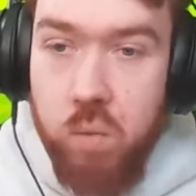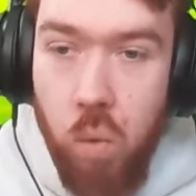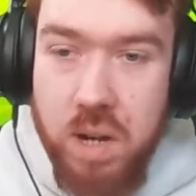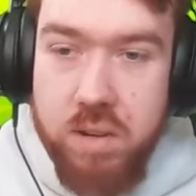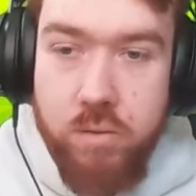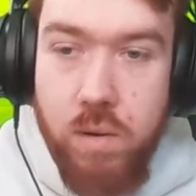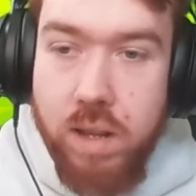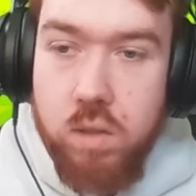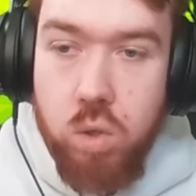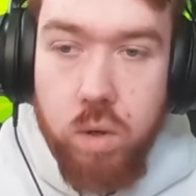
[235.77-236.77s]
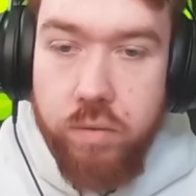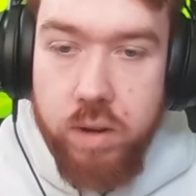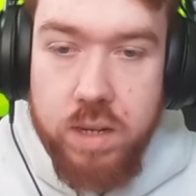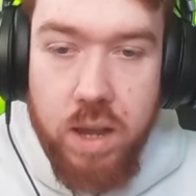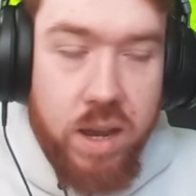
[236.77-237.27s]
1 is around like 2 or
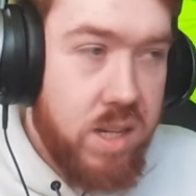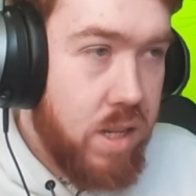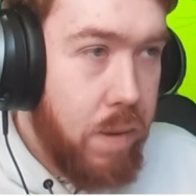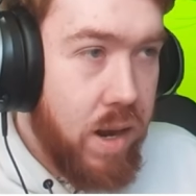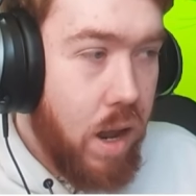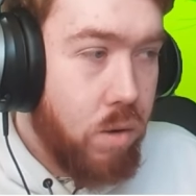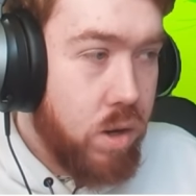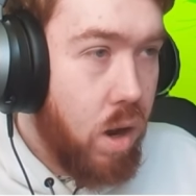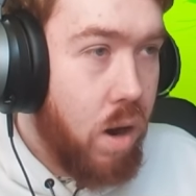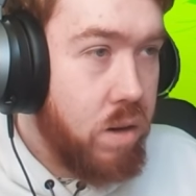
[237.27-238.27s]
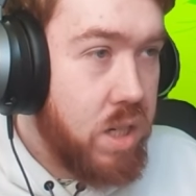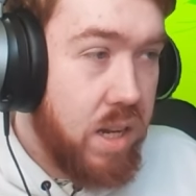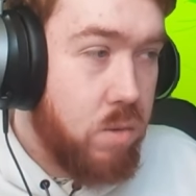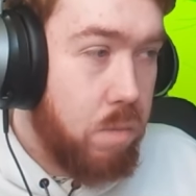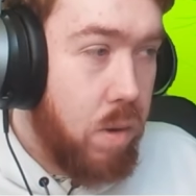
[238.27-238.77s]
3 turns, depending on how good RNG
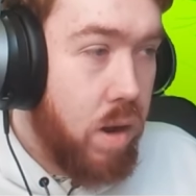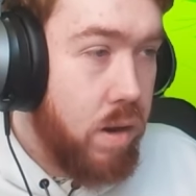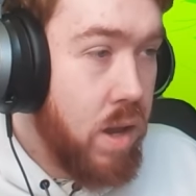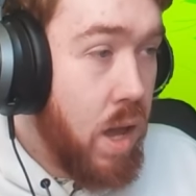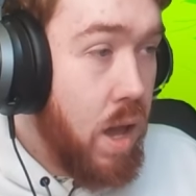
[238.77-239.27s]
is with Barn.